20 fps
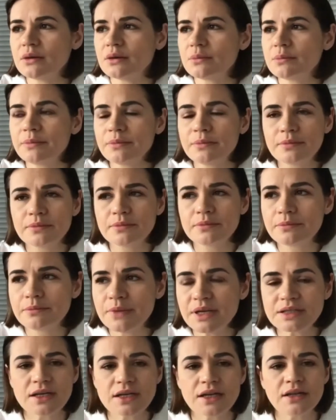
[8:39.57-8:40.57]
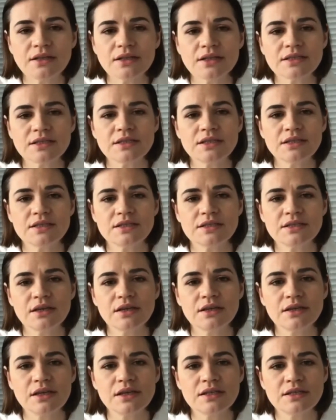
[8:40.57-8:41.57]
medical
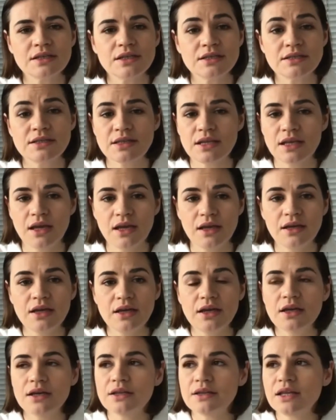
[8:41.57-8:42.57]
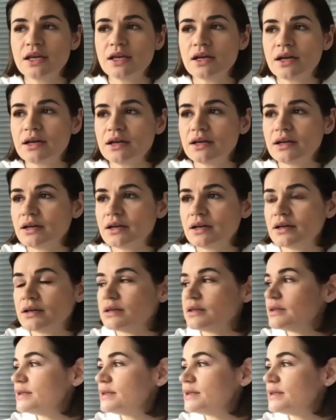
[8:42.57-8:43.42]
assist there. They are,